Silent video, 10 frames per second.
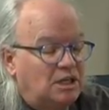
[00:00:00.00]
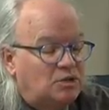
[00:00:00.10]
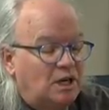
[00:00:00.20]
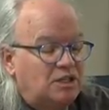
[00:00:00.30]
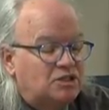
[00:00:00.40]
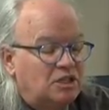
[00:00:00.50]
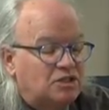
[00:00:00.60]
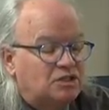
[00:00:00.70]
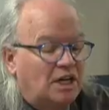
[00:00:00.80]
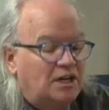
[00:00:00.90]
I try to set
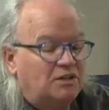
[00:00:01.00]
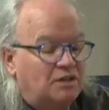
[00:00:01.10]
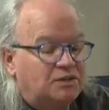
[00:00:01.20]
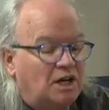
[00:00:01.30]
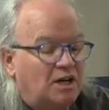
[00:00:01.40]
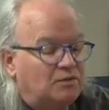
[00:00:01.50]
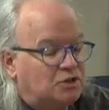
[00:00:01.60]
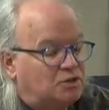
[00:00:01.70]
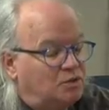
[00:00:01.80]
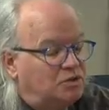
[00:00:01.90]
aside enough time
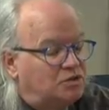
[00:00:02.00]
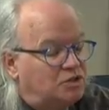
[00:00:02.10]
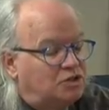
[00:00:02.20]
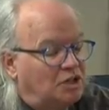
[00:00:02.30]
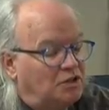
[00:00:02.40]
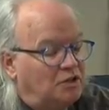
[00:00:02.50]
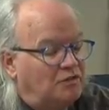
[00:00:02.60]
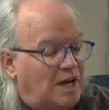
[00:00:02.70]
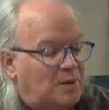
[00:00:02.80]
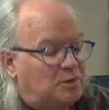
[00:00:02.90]
for students to share their
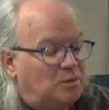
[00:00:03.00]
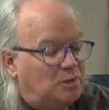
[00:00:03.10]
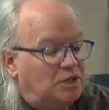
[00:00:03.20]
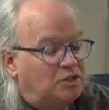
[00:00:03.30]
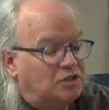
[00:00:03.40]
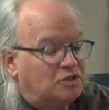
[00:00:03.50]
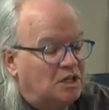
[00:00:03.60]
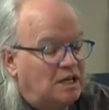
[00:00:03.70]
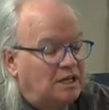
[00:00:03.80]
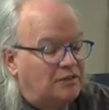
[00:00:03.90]
vapid opinions
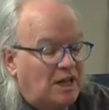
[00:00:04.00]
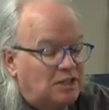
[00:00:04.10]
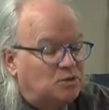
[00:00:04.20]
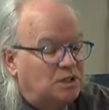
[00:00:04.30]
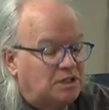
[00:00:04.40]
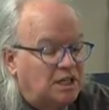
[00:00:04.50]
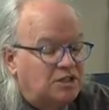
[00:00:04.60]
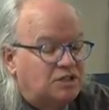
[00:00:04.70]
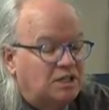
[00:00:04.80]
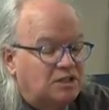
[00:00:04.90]
if that's what it
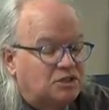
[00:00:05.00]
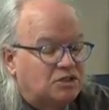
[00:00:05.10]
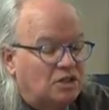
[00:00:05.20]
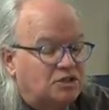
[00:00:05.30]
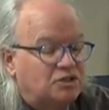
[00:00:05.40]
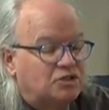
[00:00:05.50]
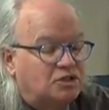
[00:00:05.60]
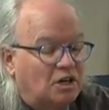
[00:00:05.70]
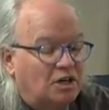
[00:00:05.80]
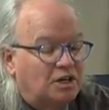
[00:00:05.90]
takes to get discussion
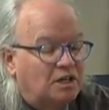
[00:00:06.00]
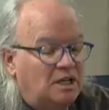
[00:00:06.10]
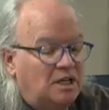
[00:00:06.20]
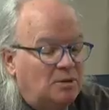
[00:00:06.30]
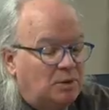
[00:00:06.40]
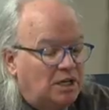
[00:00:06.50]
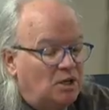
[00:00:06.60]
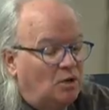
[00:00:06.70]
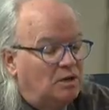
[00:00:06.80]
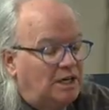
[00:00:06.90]
started. But I
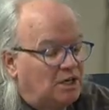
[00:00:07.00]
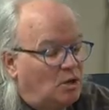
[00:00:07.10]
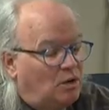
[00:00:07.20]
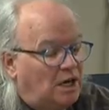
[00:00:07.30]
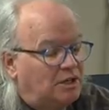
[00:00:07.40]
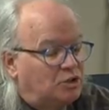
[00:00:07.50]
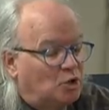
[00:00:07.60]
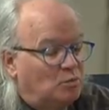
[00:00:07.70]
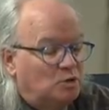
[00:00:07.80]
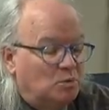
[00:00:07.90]
don't let it go on
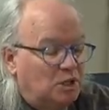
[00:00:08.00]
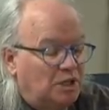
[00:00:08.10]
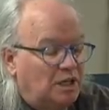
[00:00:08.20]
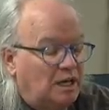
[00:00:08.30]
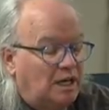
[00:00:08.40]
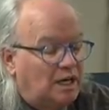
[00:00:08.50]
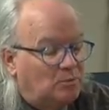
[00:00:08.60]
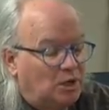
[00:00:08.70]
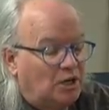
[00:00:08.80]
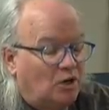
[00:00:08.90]
interminably, and I
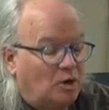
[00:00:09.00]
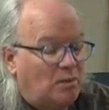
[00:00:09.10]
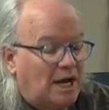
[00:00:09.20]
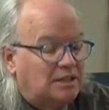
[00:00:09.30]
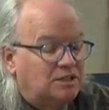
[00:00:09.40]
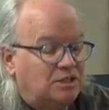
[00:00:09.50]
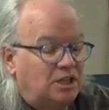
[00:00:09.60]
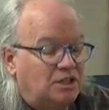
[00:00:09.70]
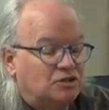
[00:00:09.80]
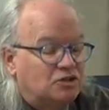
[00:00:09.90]
bring it all back to the
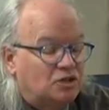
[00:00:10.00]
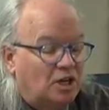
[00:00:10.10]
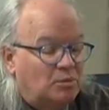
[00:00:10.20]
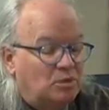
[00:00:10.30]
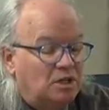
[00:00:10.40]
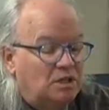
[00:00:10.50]
day's assignment.